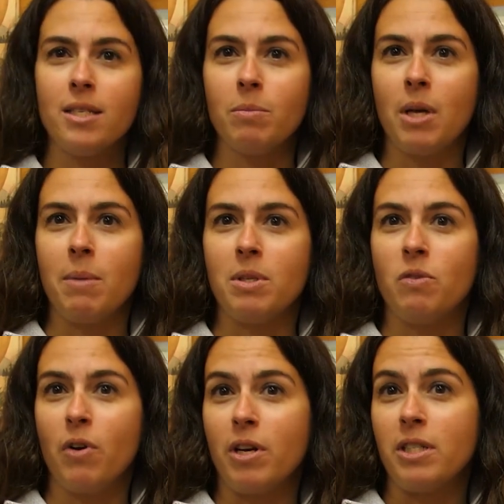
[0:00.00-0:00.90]
sometimes
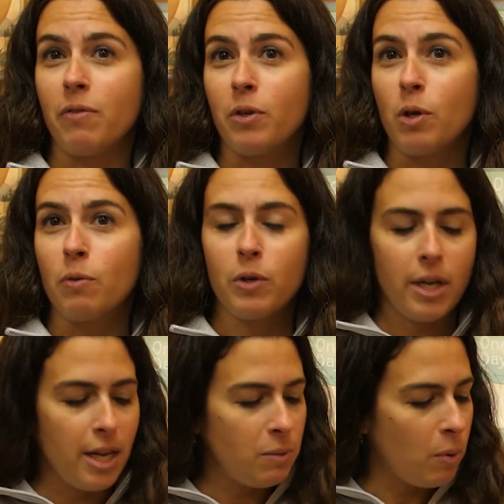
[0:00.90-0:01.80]
is very difficult for
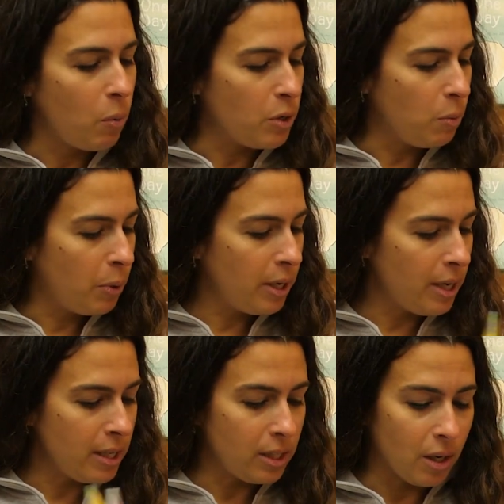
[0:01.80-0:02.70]
kids, but when you put
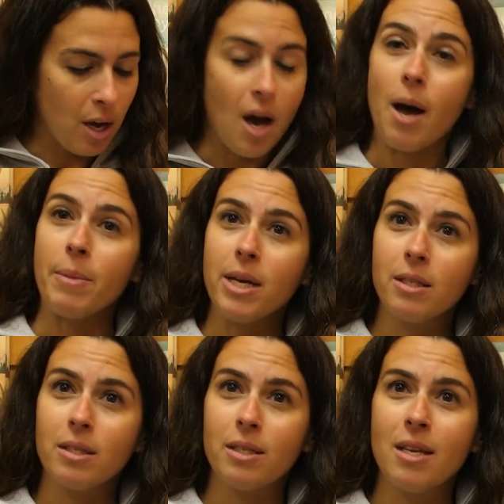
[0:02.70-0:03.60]
it into
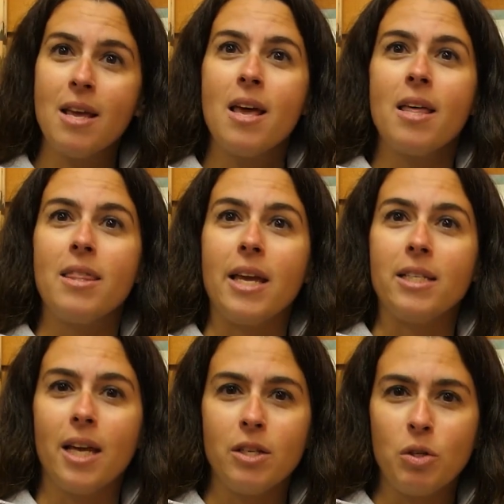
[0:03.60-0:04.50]
comics, they
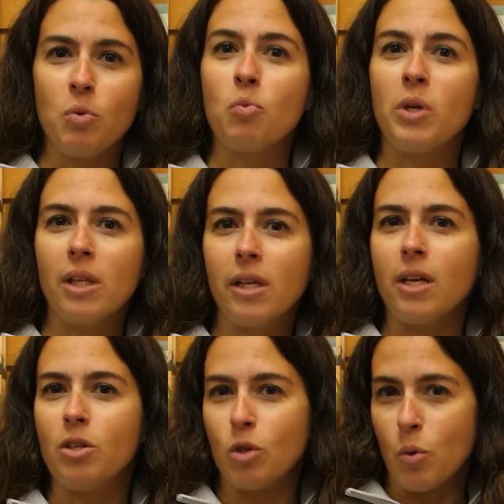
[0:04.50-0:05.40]
tend to
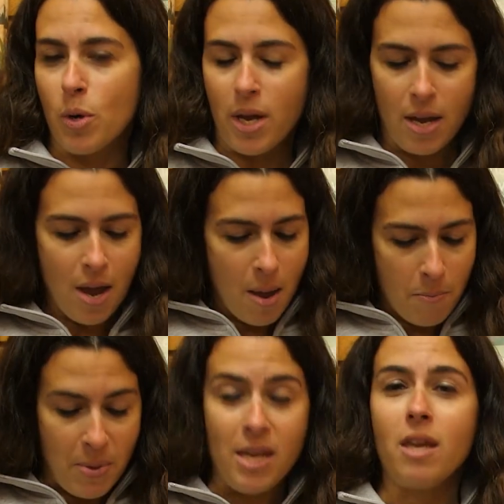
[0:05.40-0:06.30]
really enjoy
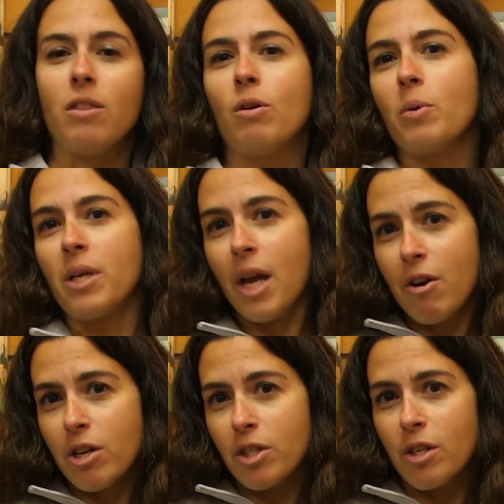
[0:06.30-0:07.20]
making their own
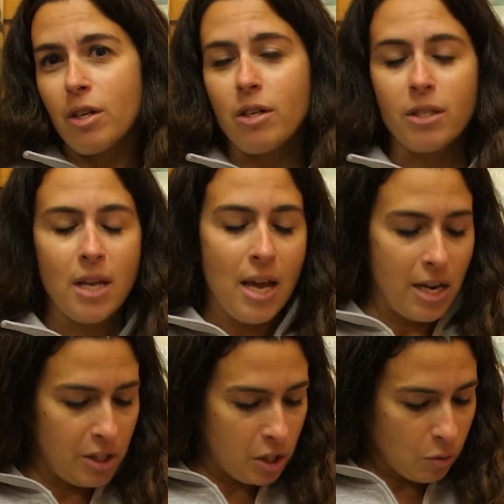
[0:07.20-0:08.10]
characters
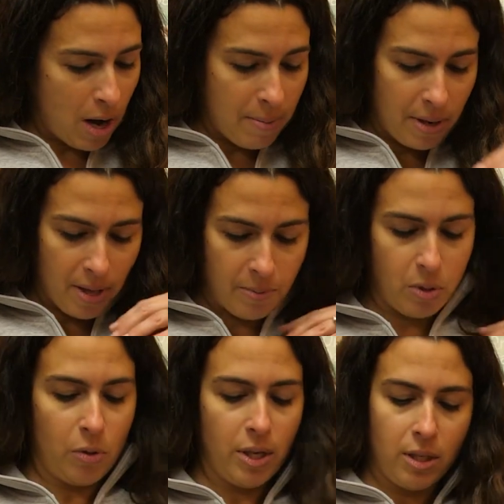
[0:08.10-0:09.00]
and describing them.
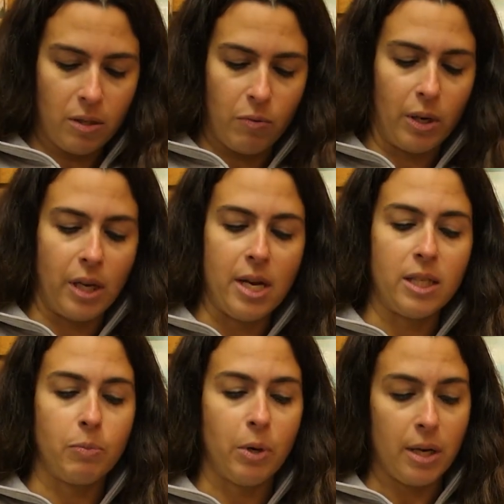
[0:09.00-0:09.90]
So this is a really
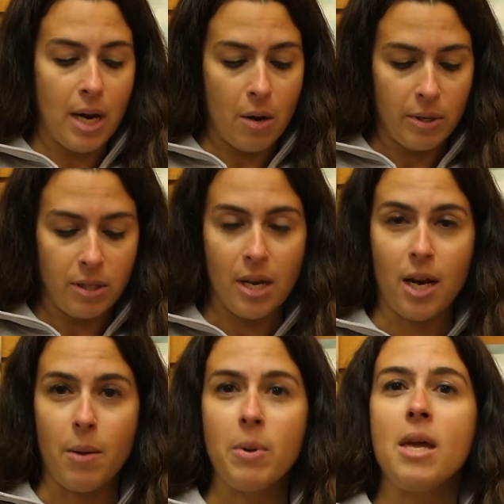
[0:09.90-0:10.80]
nice book on how it's set
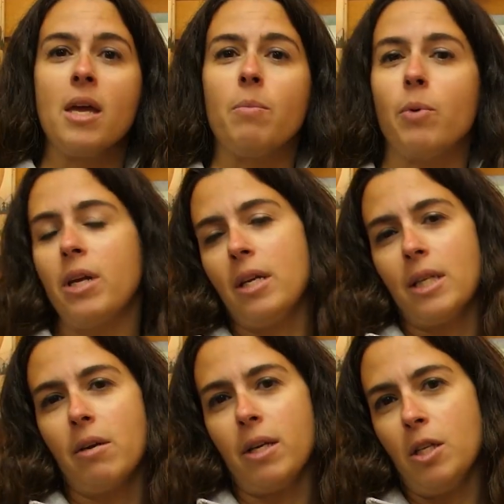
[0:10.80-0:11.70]
up and breaking
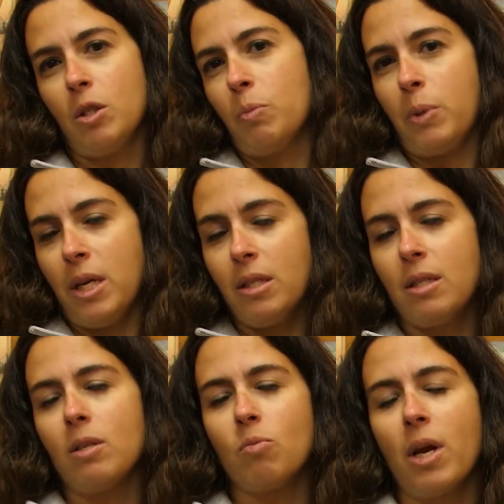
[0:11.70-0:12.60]
down each piece,
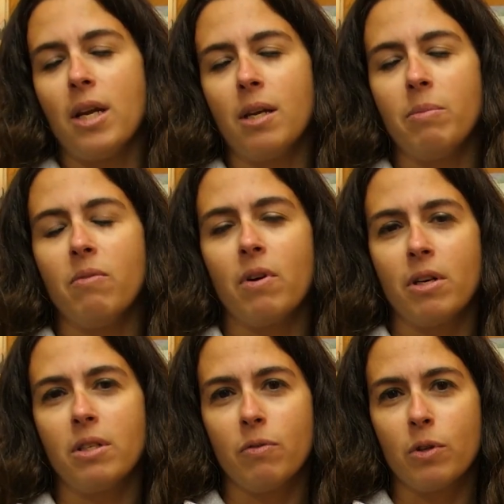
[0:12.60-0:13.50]
because writing can be
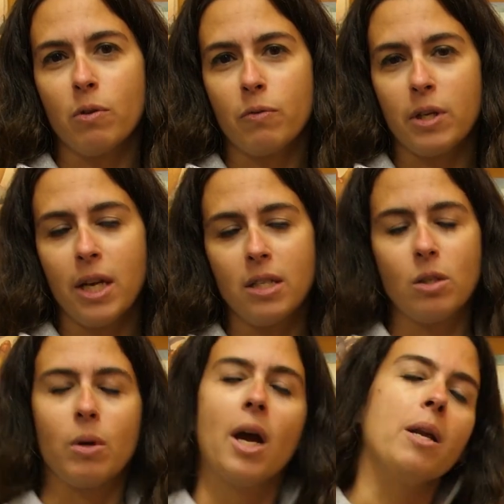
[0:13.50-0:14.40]
very difficult for kids.
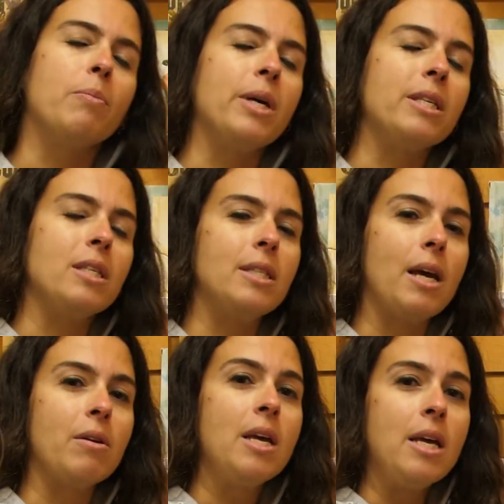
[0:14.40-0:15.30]
So it kind of breaks it
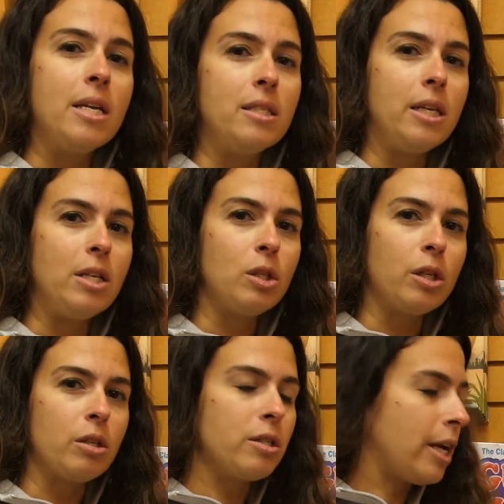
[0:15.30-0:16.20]
down into each
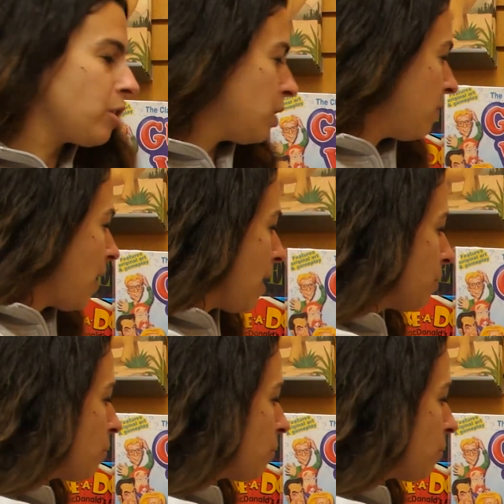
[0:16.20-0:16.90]
little section of how to